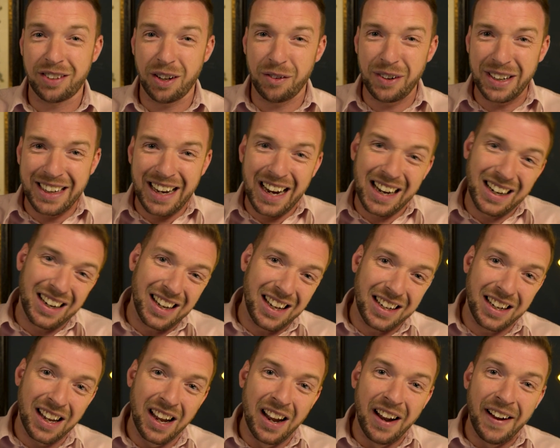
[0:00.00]
So again,
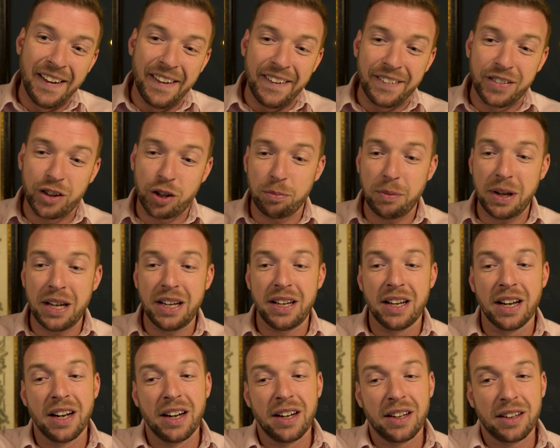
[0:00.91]
like, to
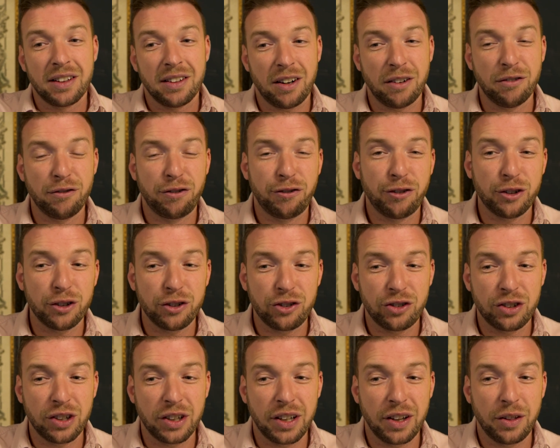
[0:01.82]
me,
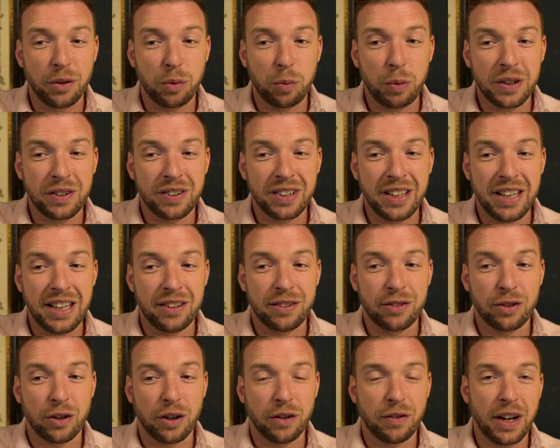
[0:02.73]
unfortunately, the whiskey
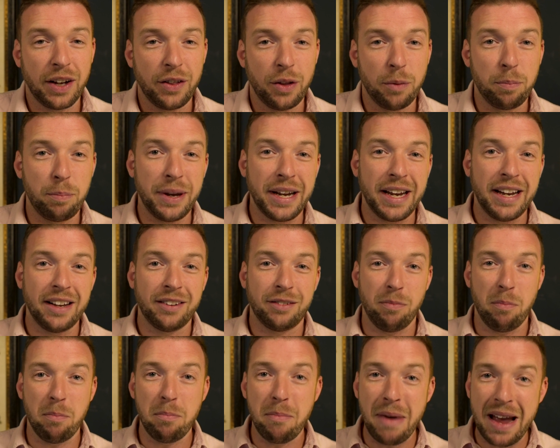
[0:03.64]
is sort of like the
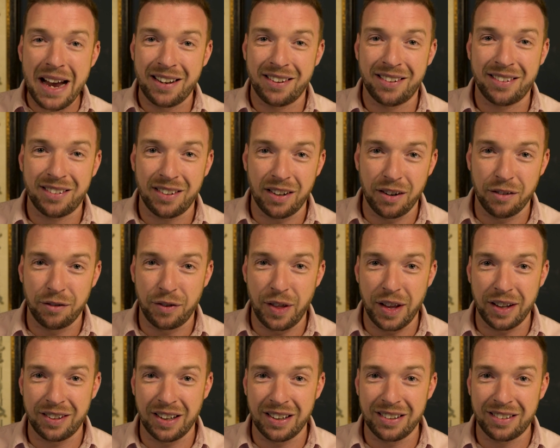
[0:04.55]
biggest miss of
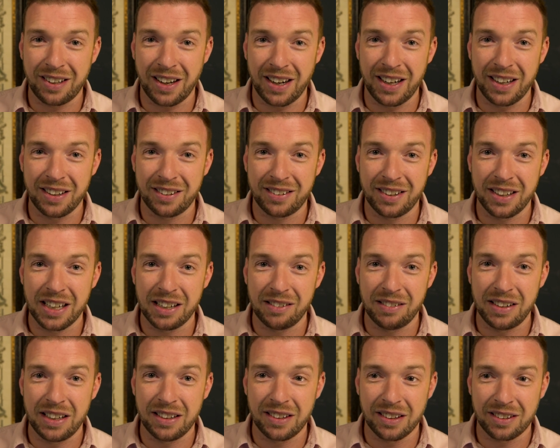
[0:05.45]
this entire
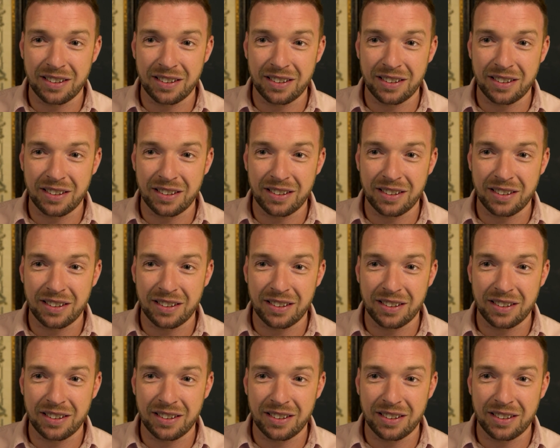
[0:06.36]
series.